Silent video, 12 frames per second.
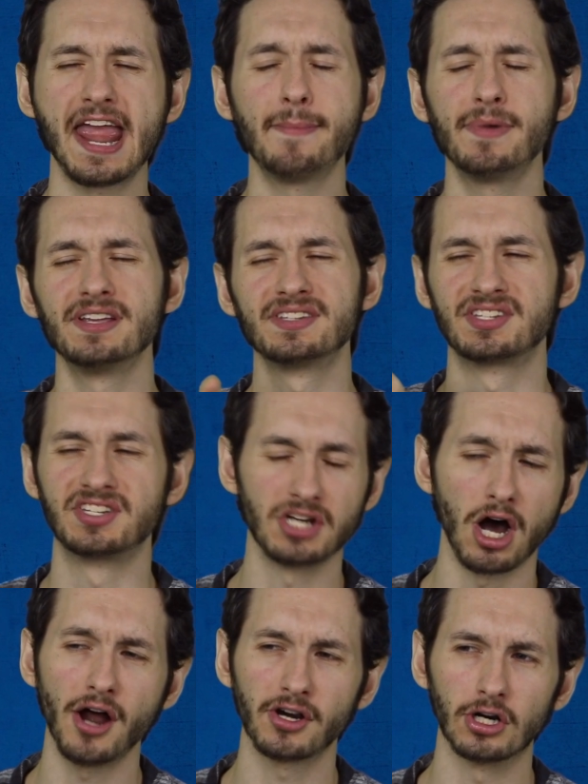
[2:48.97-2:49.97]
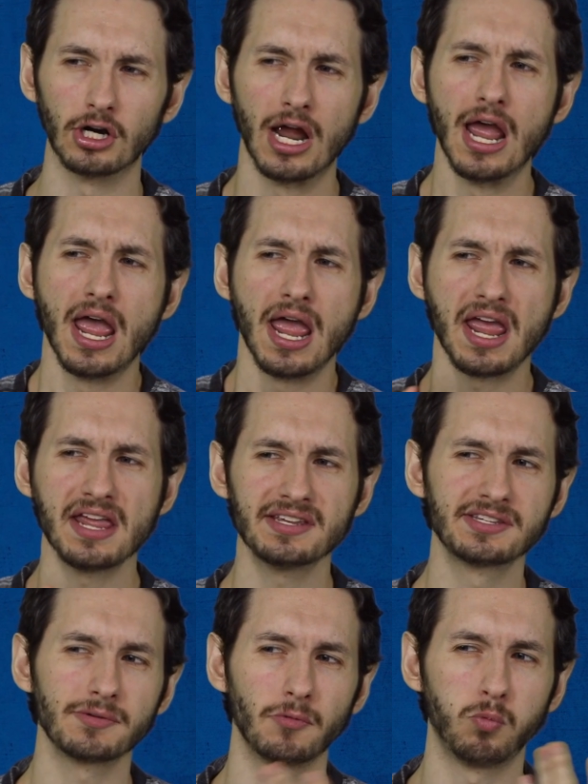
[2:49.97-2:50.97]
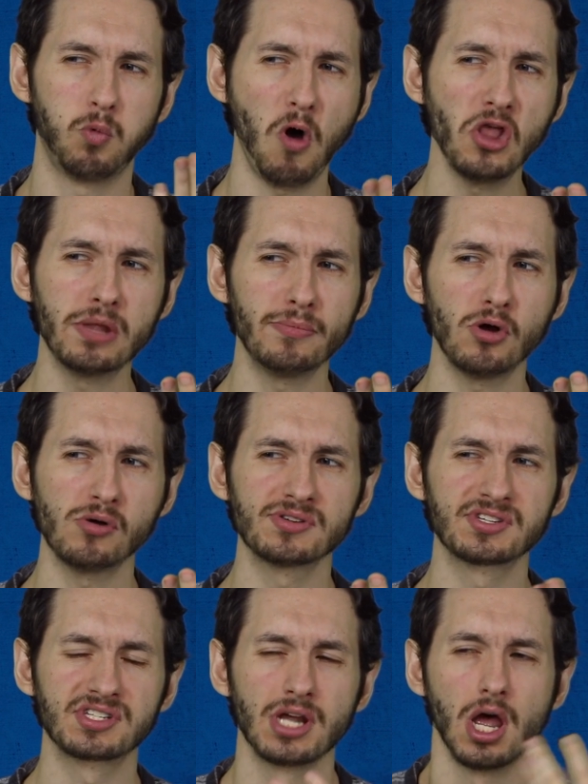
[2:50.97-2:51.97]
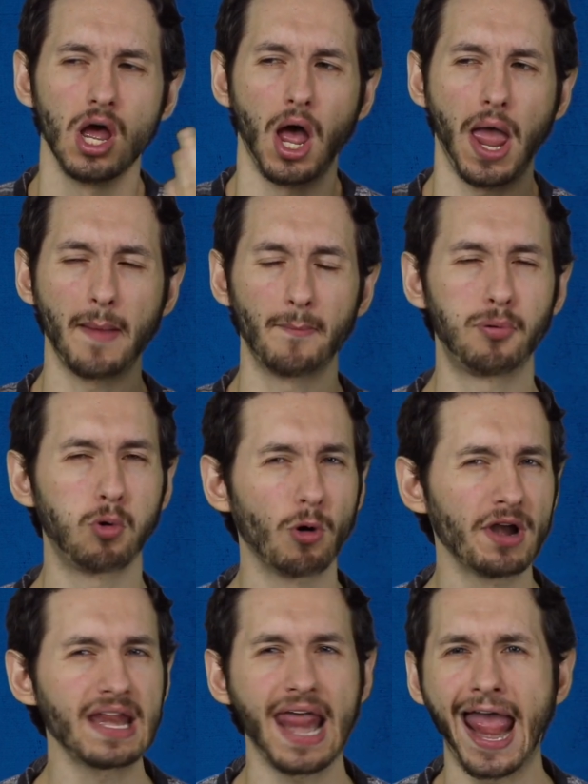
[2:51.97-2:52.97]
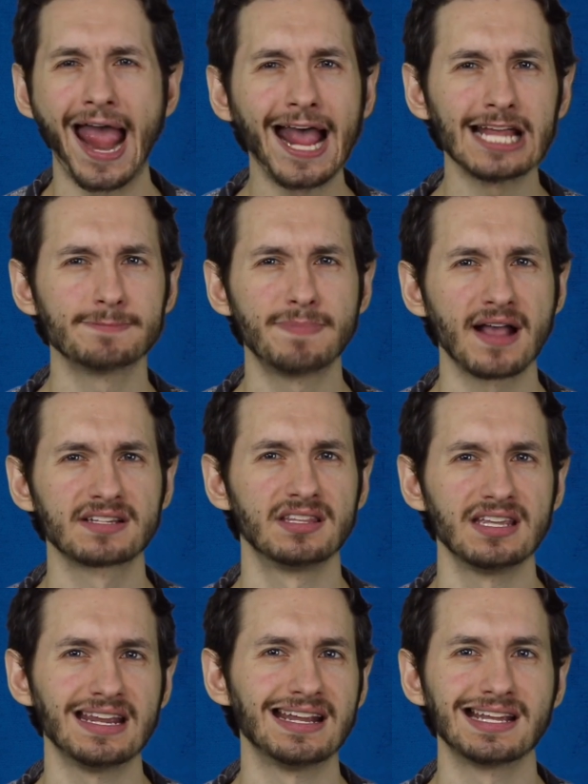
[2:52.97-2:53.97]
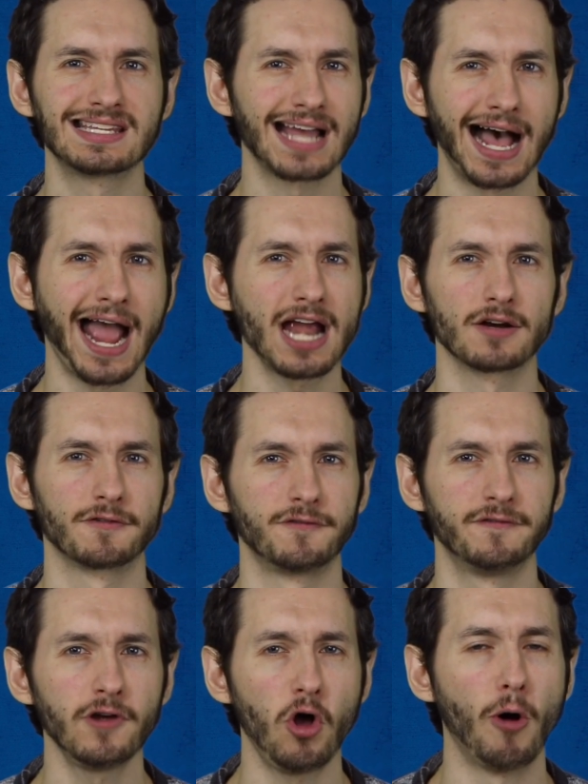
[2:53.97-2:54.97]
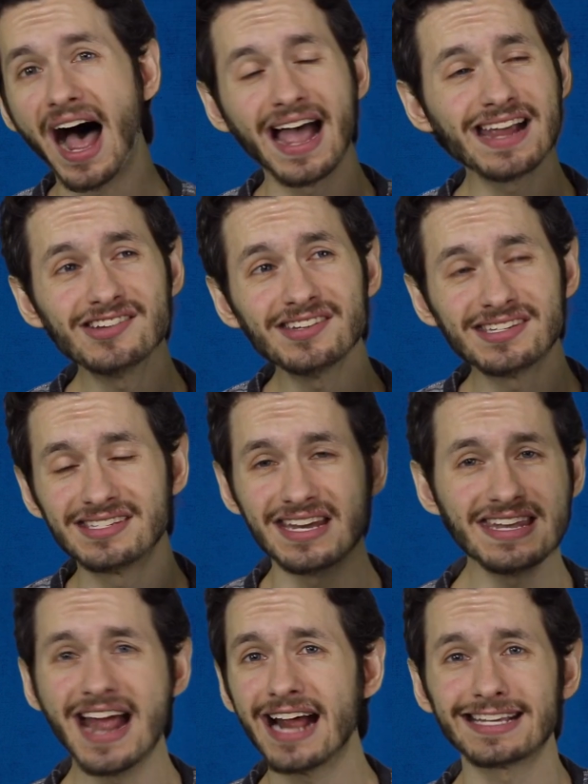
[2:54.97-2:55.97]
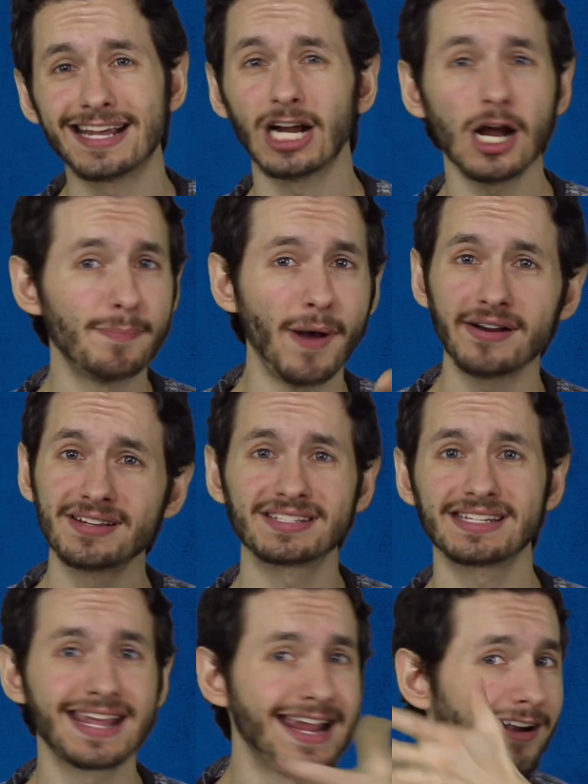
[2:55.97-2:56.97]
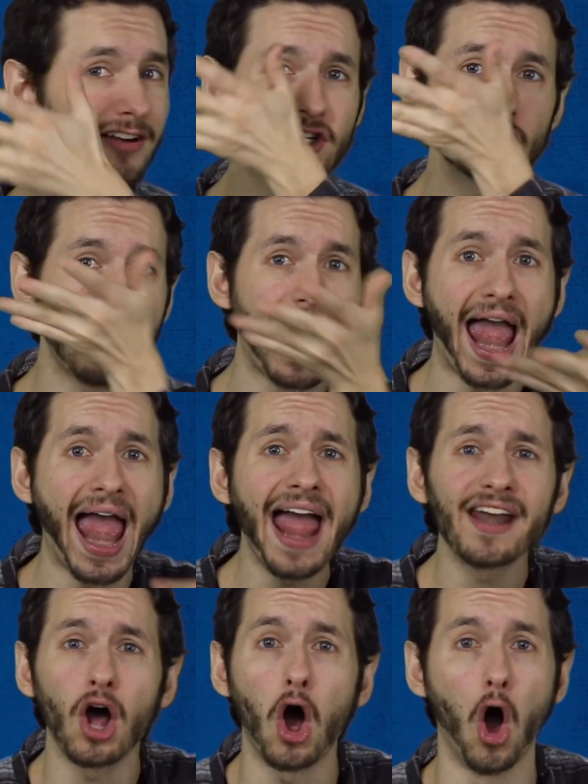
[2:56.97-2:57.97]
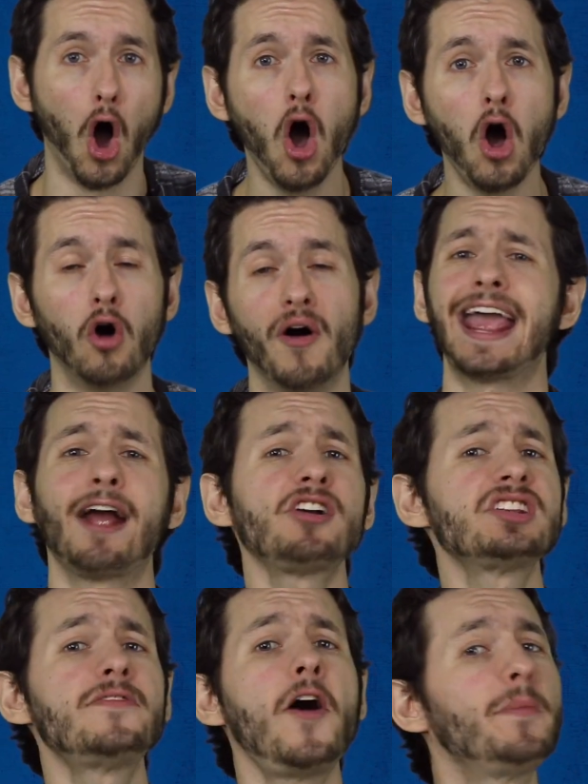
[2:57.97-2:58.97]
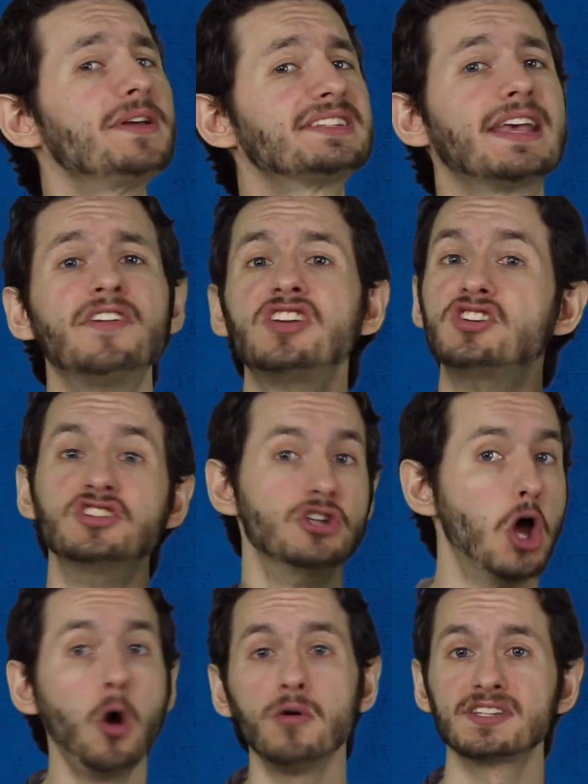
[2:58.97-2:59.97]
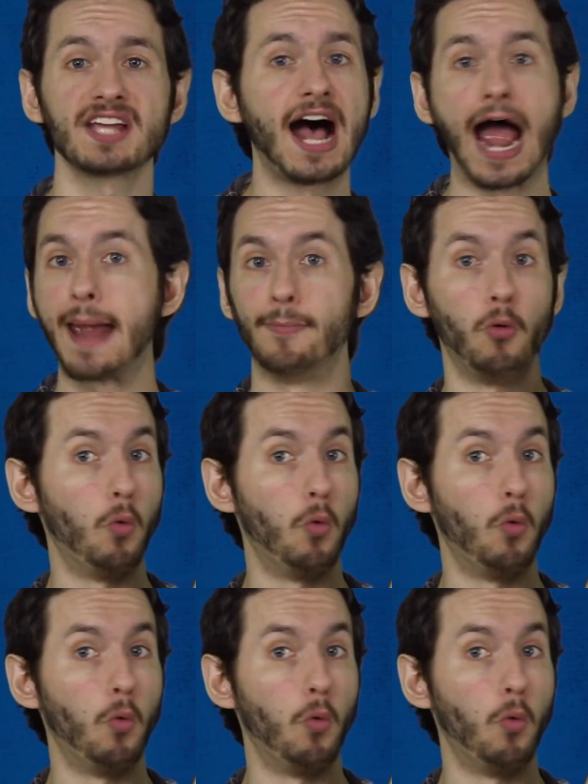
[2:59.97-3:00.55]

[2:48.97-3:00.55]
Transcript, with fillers: him and his daughter is one of the most important aspects of the entire film. I just did not care about his character at all. Character development is given no time